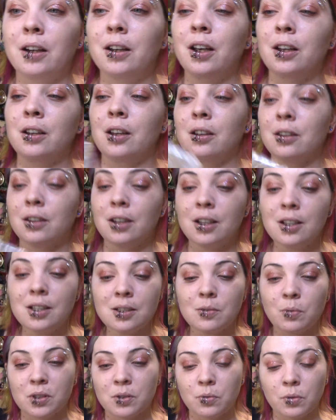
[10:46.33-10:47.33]
And then
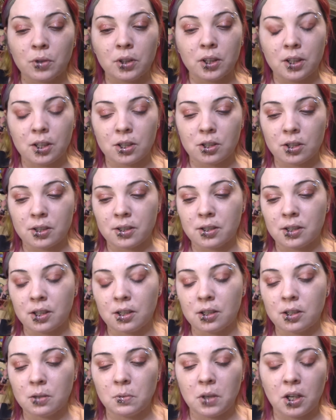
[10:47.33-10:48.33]
this was really interesting
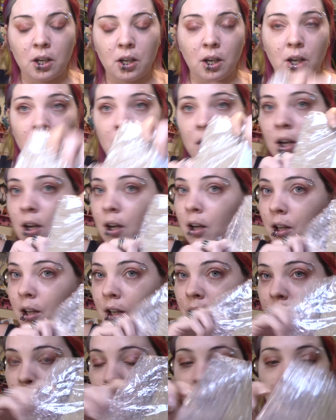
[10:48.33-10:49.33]
to me,
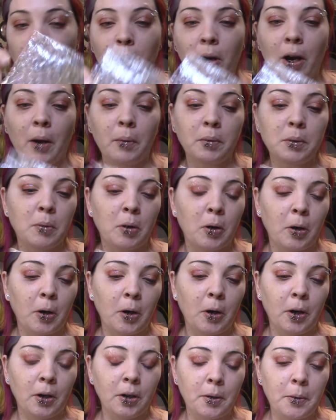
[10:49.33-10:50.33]
the bubble wrapped
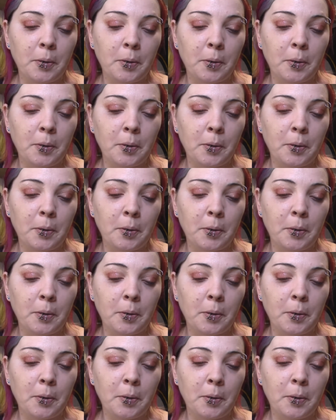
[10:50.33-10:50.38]
part.